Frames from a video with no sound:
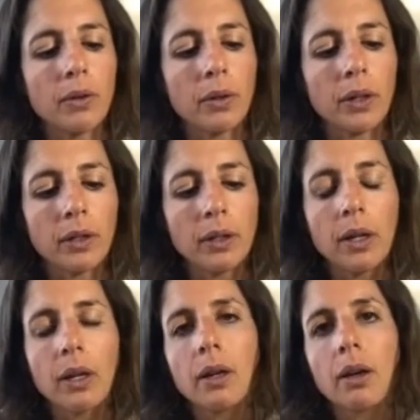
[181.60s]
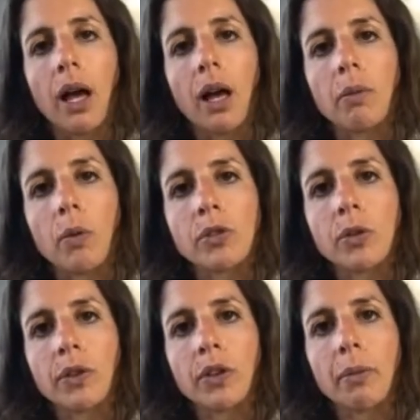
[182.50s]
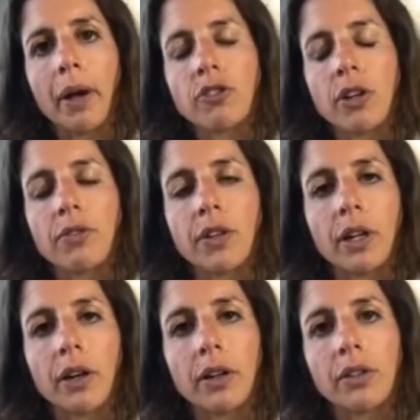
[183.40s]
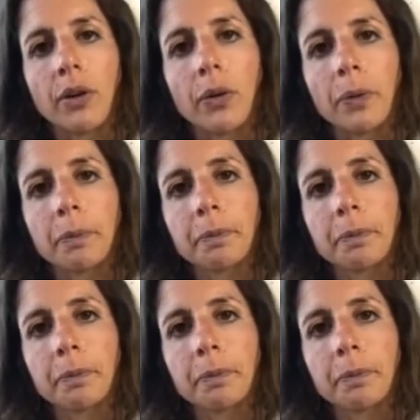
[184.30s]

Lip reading: or what was going through your mind trying to figure it out on your own.